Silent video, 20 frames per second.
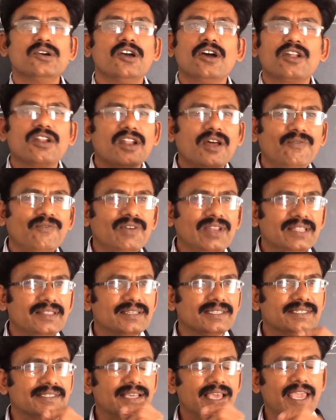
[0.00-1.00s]
roughly the
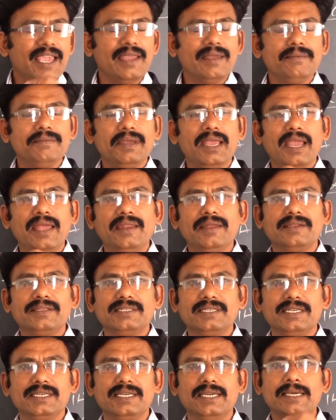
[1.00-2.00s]
same
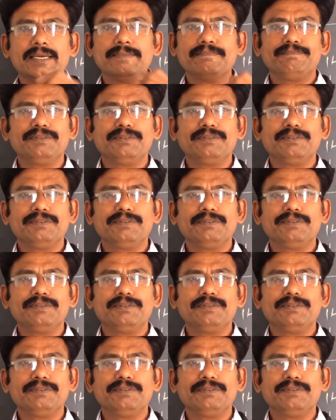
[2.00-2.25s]
energy,